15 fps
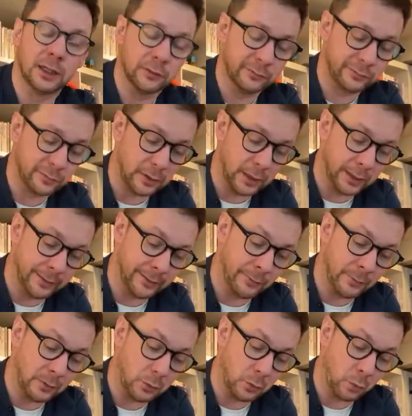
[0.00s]
of
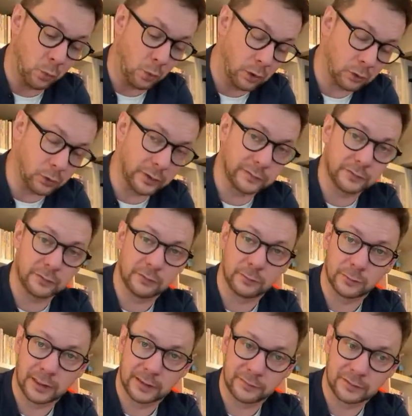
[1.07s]
what questions
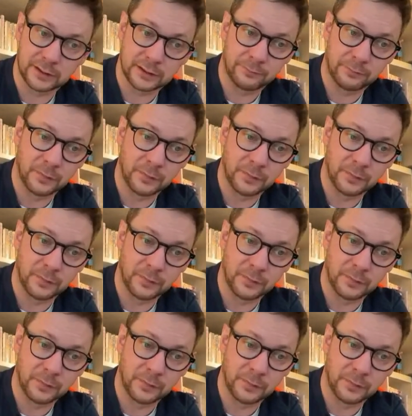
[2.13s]
we're asking.